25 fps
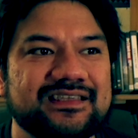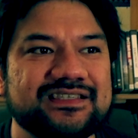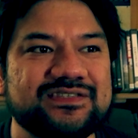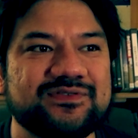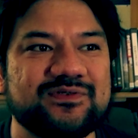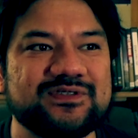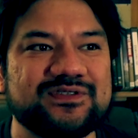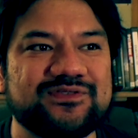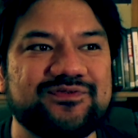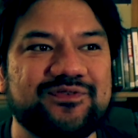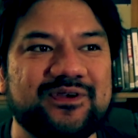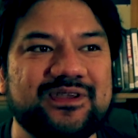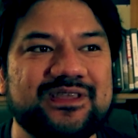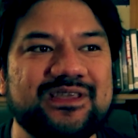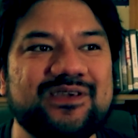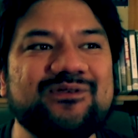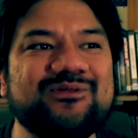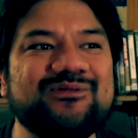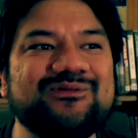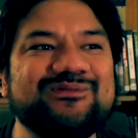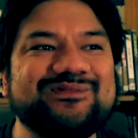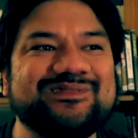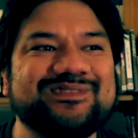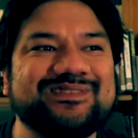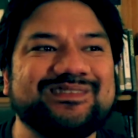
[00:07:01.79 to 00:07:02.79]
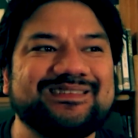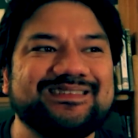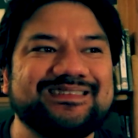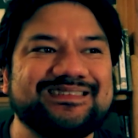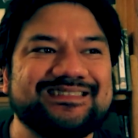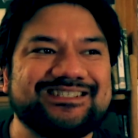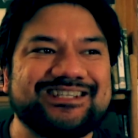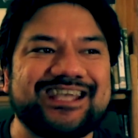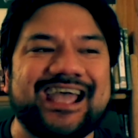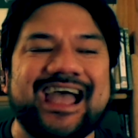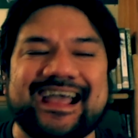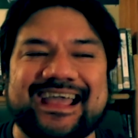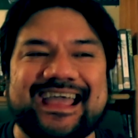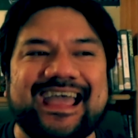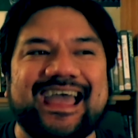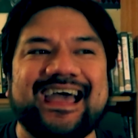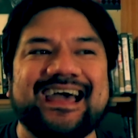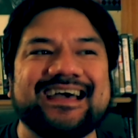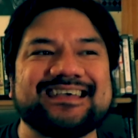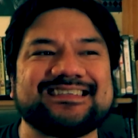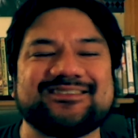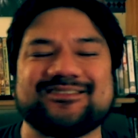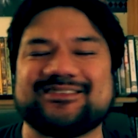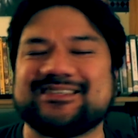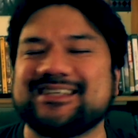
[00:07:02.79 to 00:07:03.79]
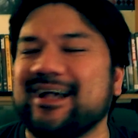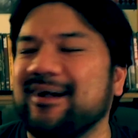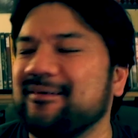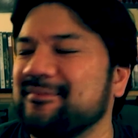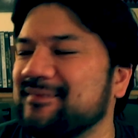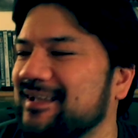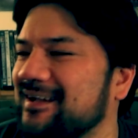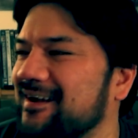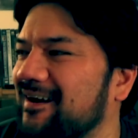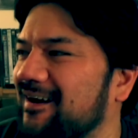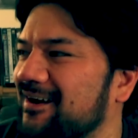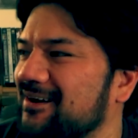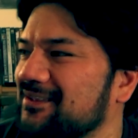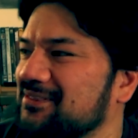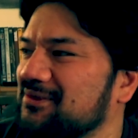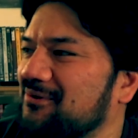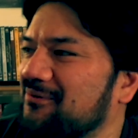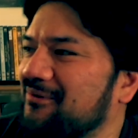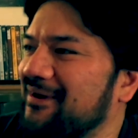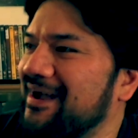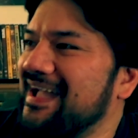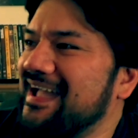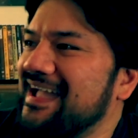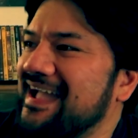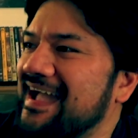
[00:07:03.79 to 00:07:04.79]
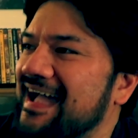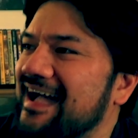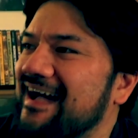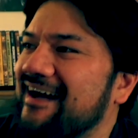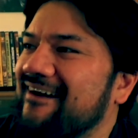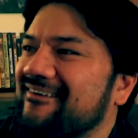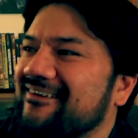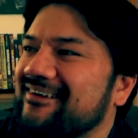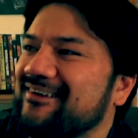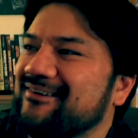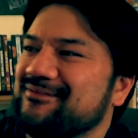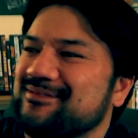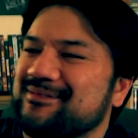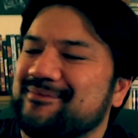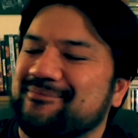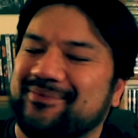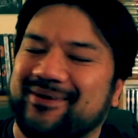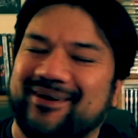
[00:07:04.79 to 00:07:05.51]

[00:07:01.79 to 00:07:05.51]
this one's for you, jackass, or something on the way out of the